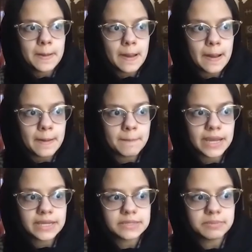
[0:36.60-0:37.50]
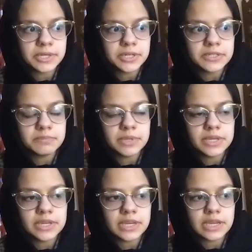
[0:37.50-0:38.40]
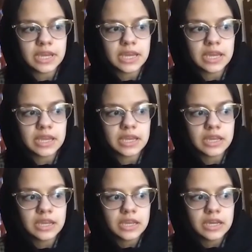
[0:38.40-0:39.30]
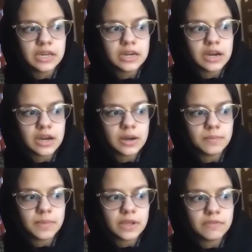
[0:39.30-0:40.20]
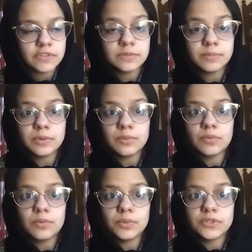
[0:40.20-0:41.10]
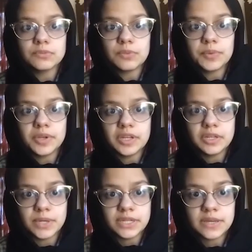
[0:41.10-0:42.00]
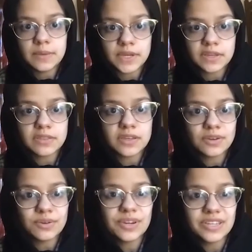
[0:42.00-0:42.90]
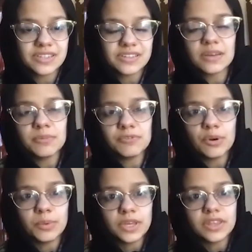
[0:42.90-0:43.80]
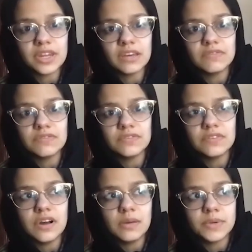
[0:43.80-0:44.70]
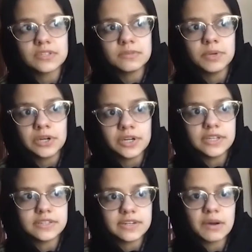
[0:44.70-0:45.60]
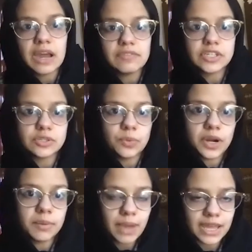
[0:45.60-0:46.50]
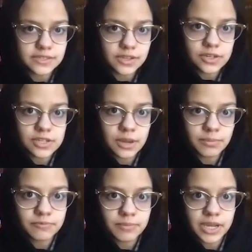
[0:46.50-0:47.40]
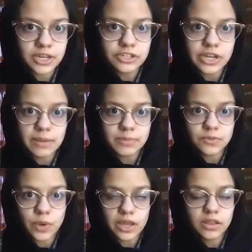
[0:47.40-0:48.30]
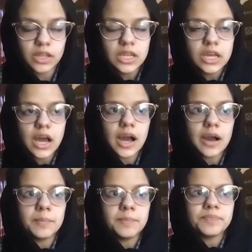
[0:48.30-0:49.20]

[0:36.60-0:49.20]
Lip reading: my experience being a visibly Muslim woman in a pandemic and the increased Islamophobia that I've experienced now having to wear a mask on top of my hijab as well. And